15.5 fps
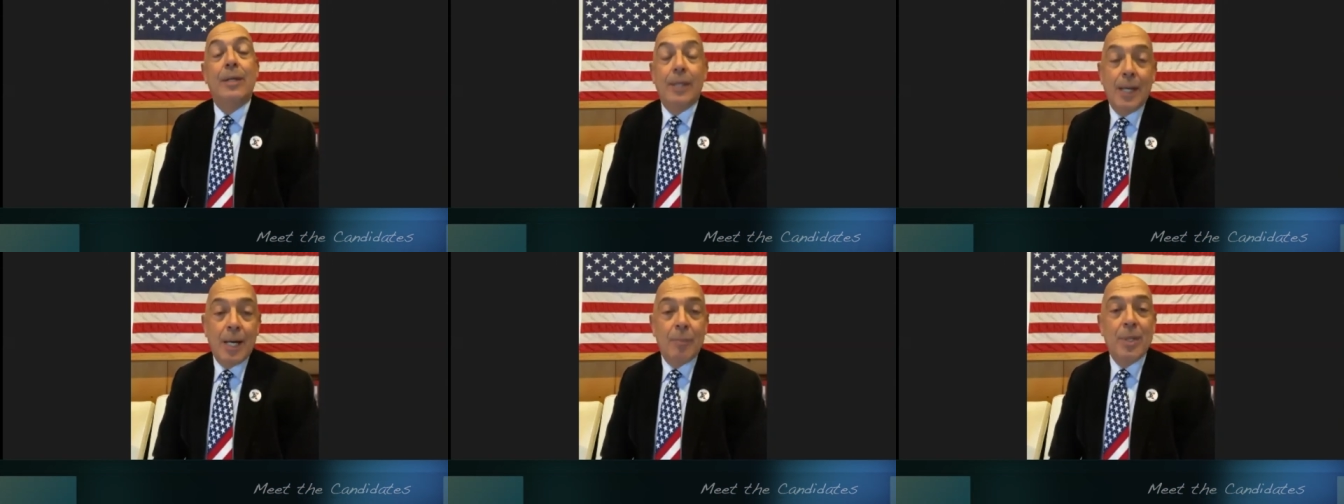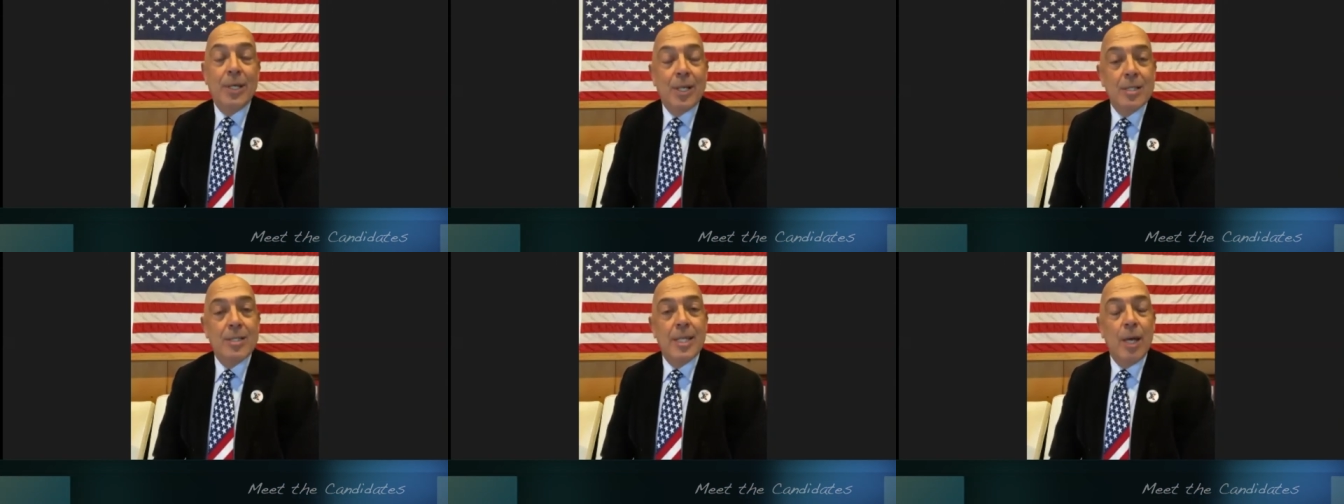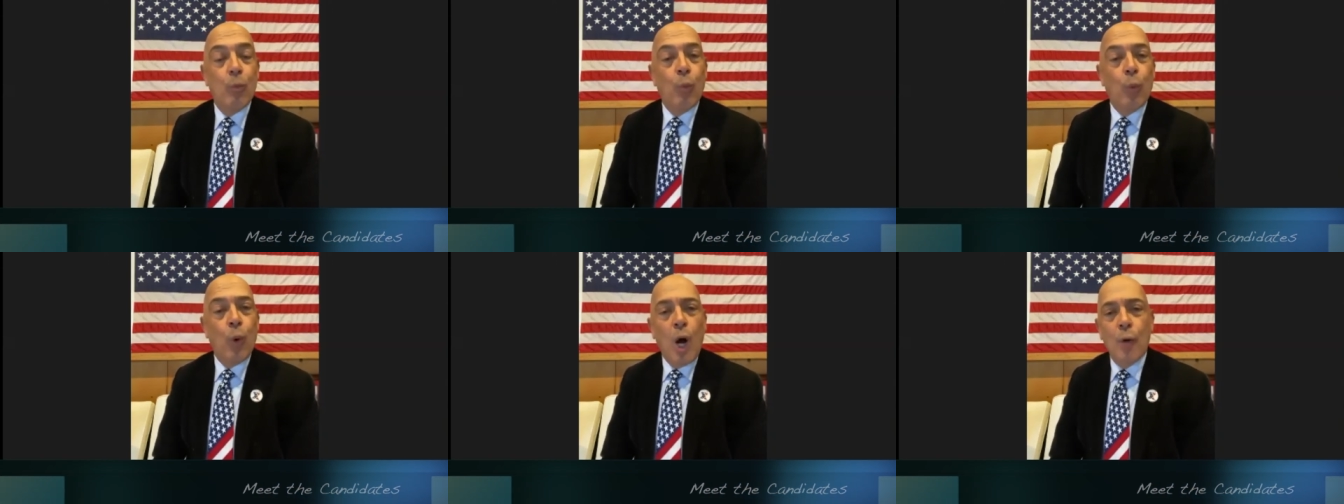uh, because they
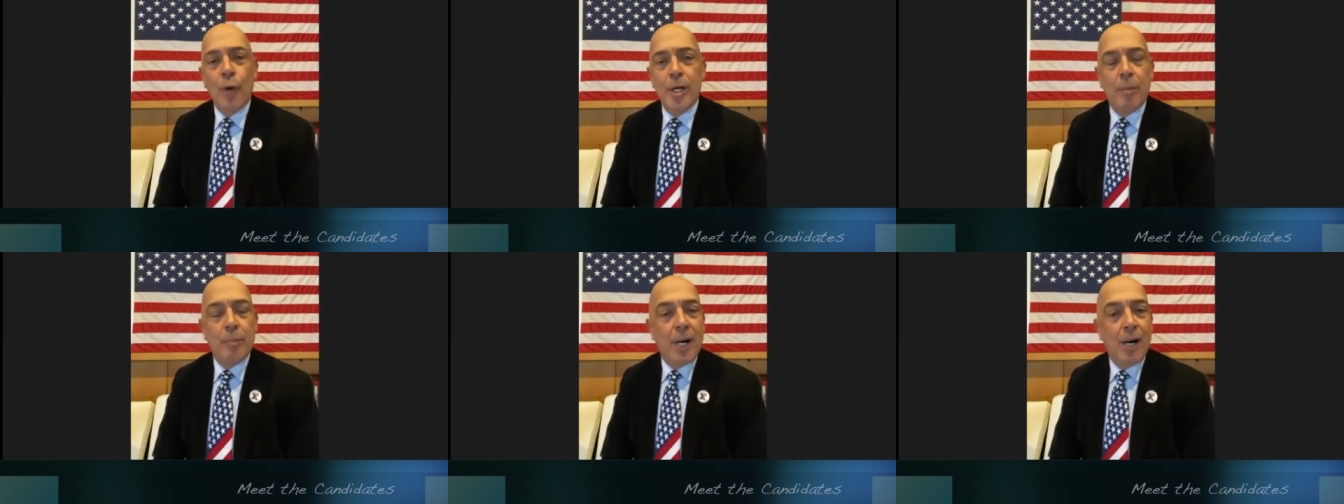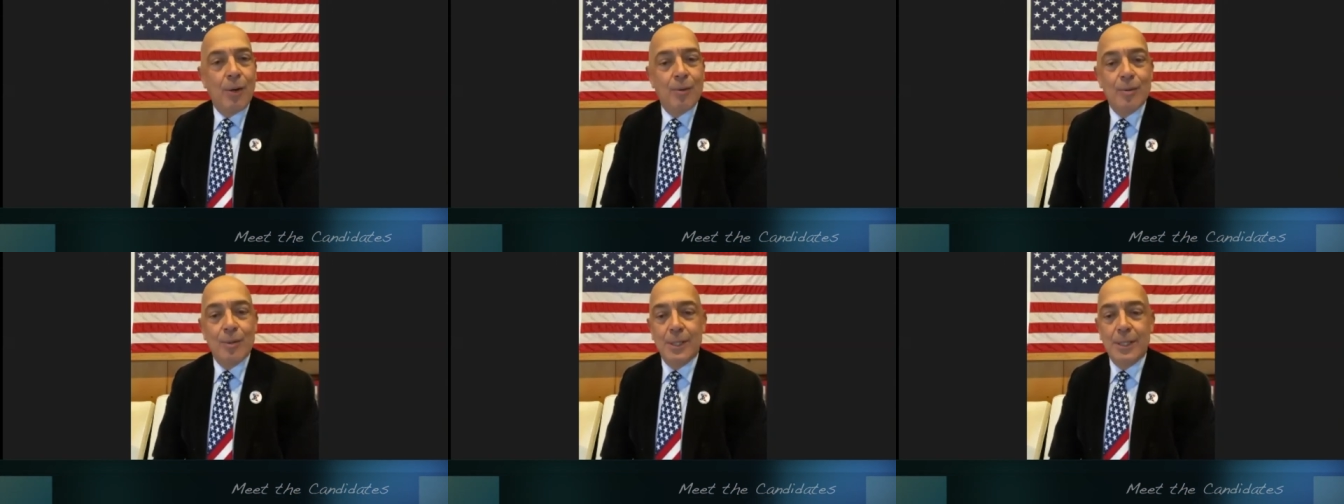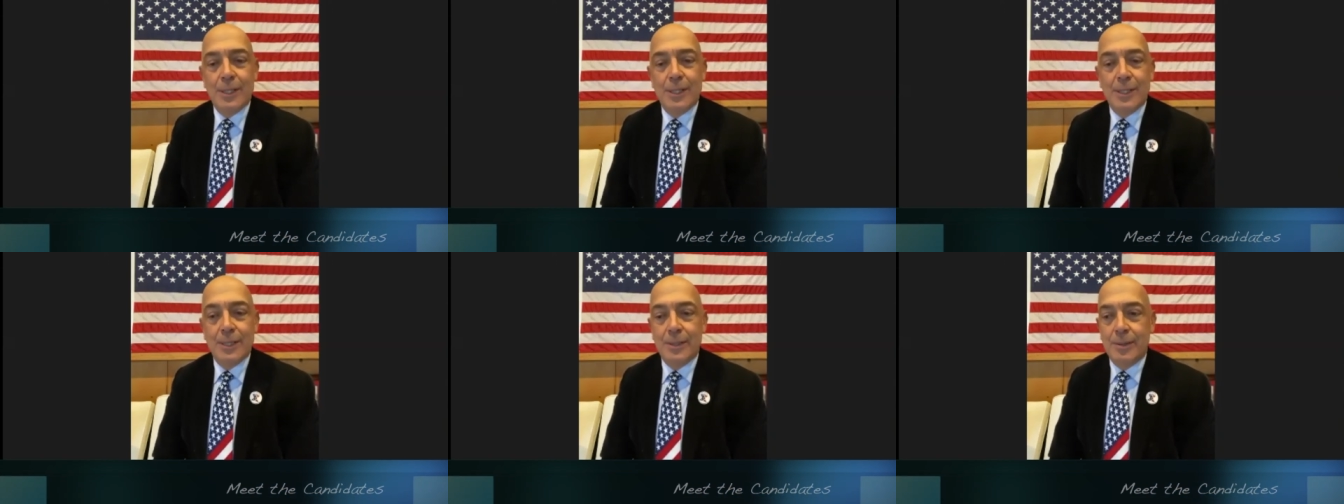worry about
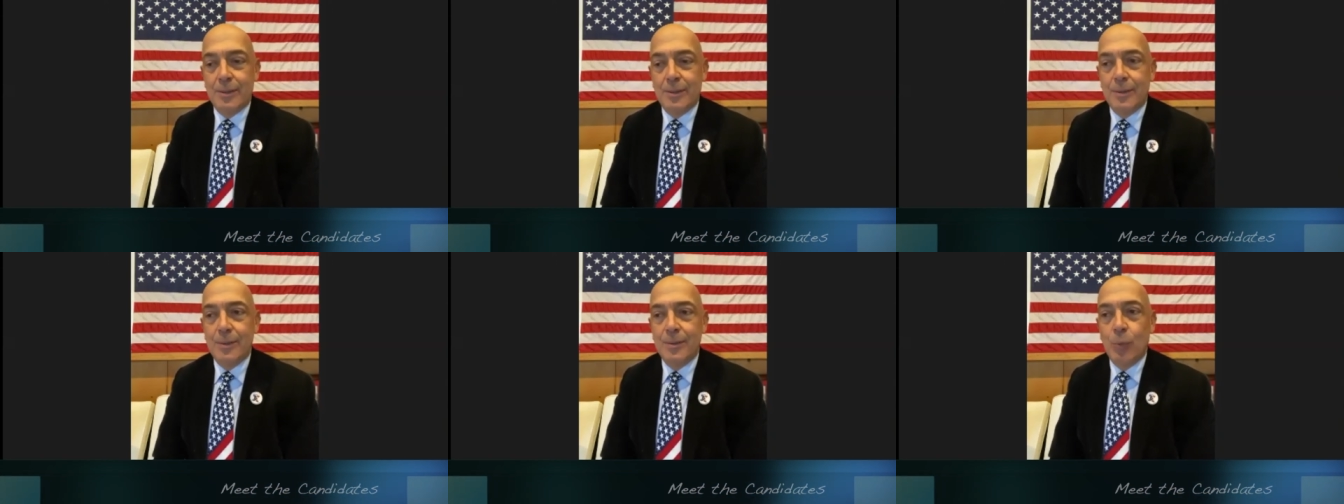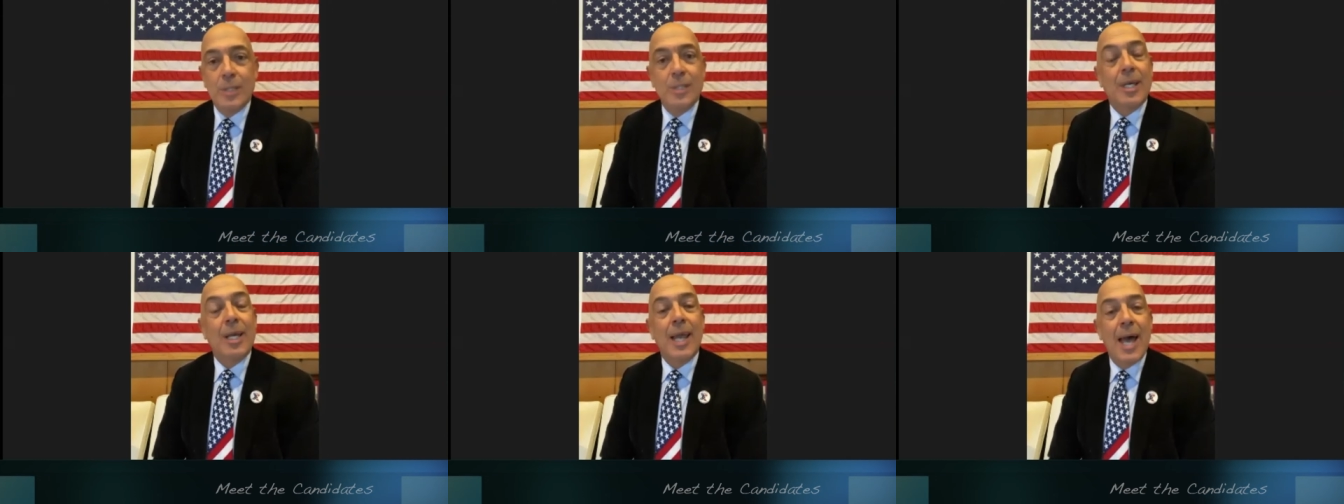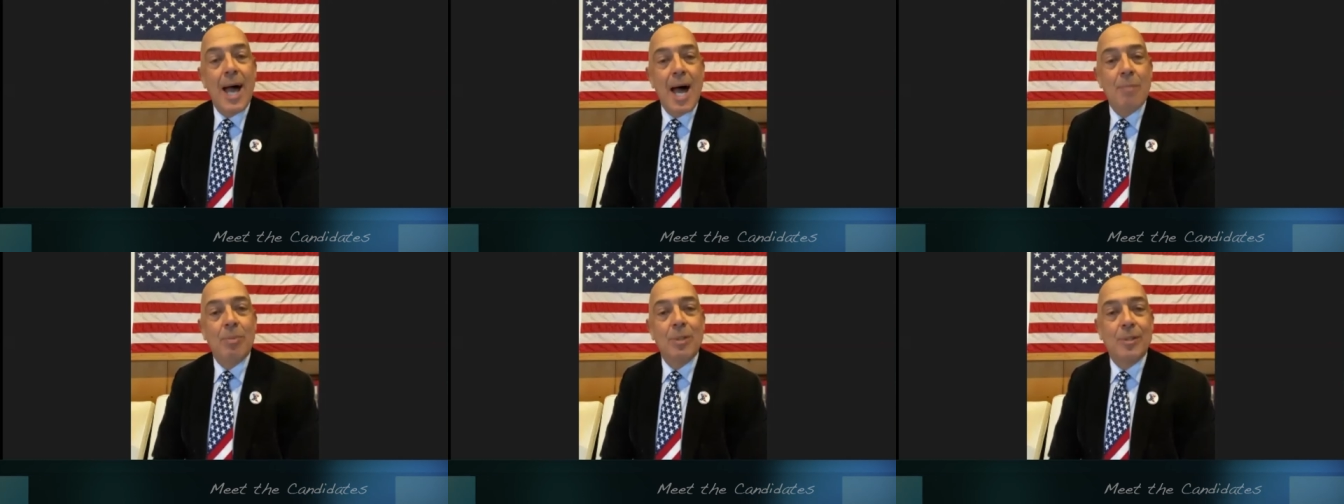uh, what's going to
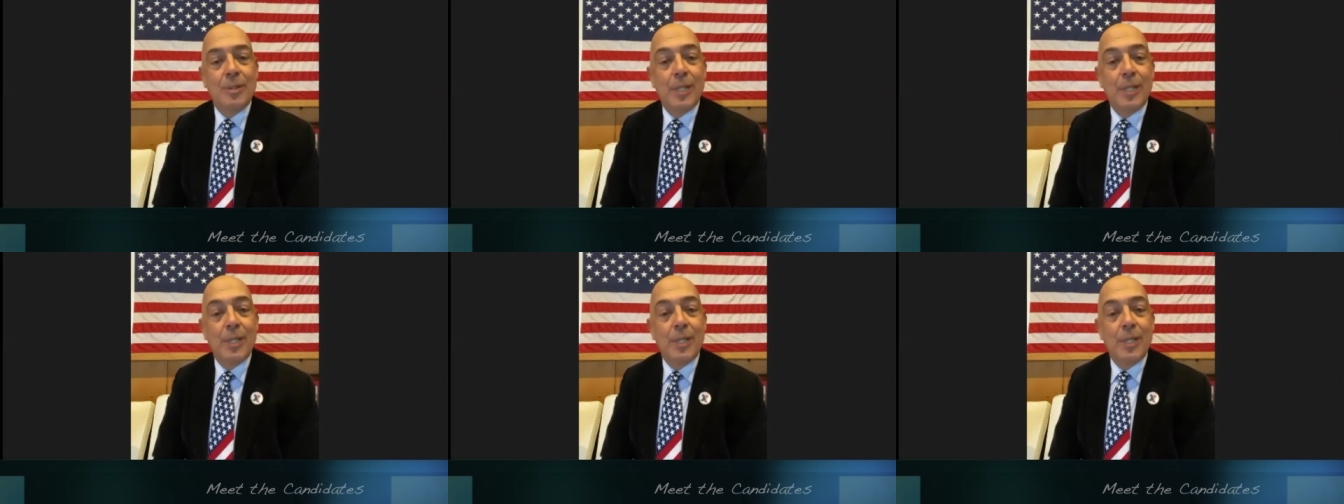happen.